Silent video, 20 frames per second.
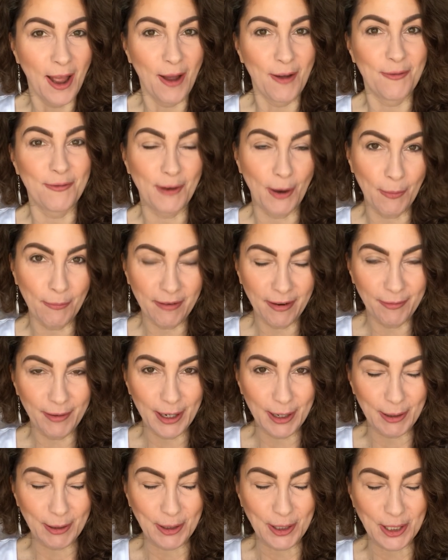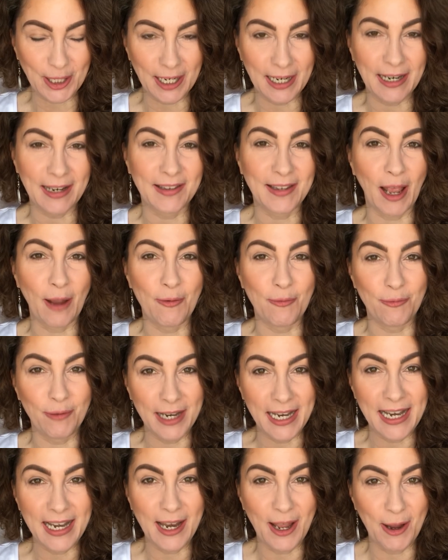from Revolution's
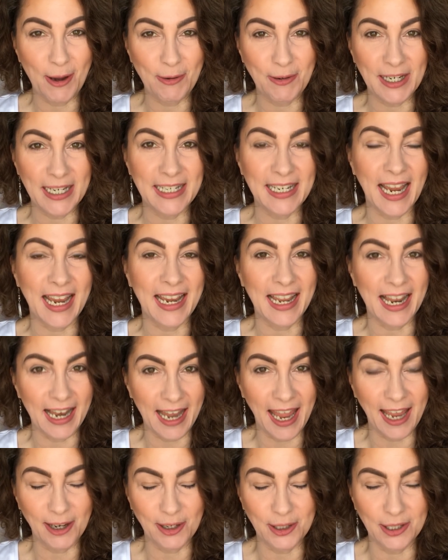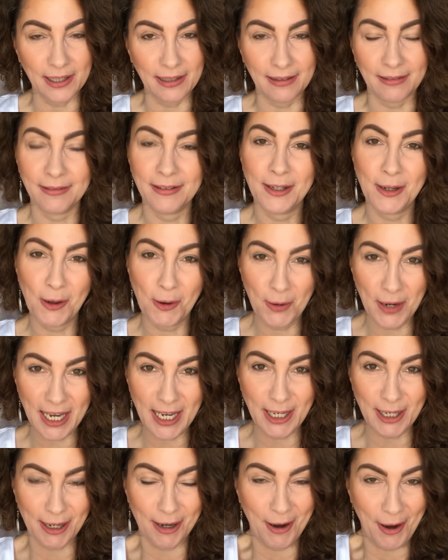Reloaded collection. Long
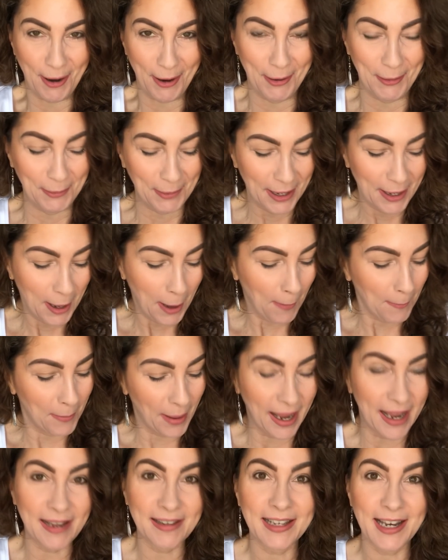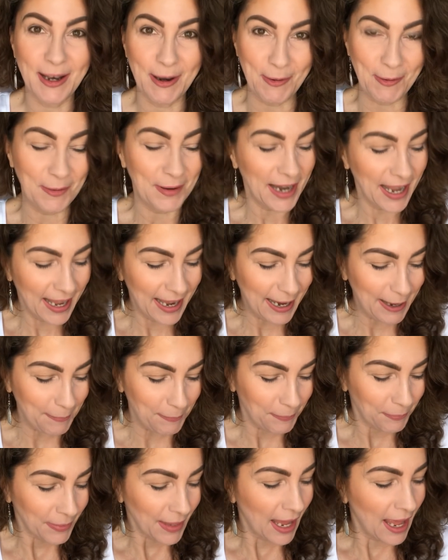intro, but it's a long name.
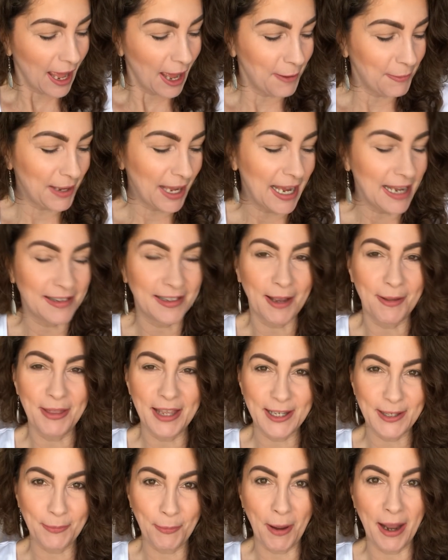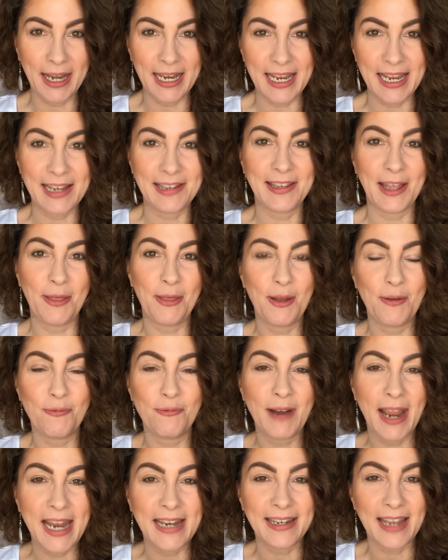Okay, so this one is the
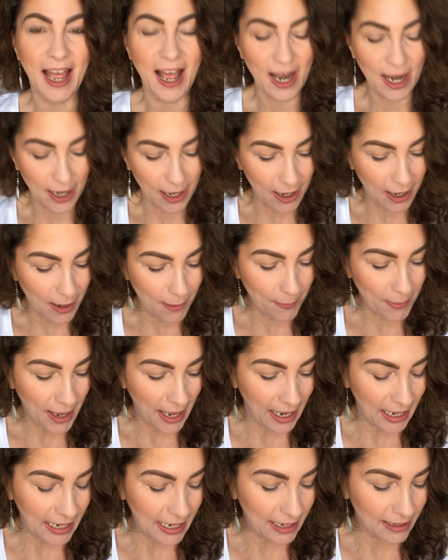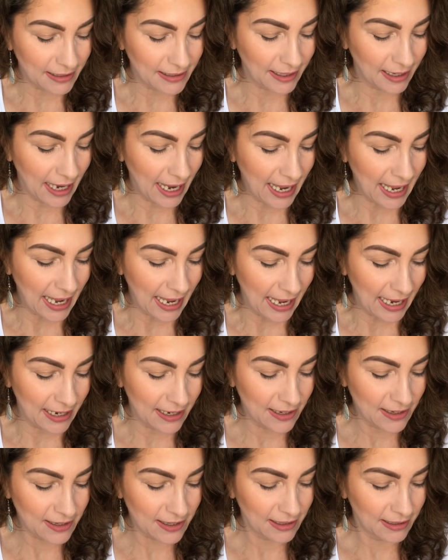Red Alert palette
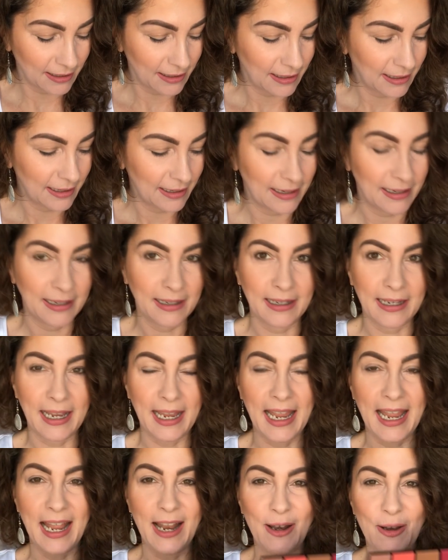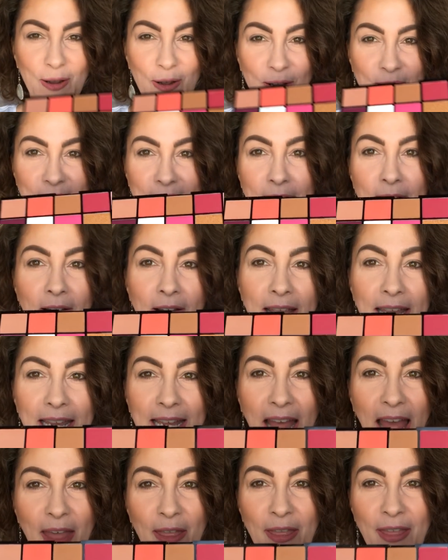and it looks
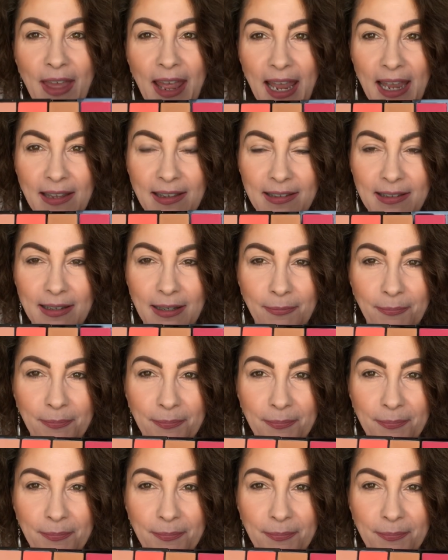like this.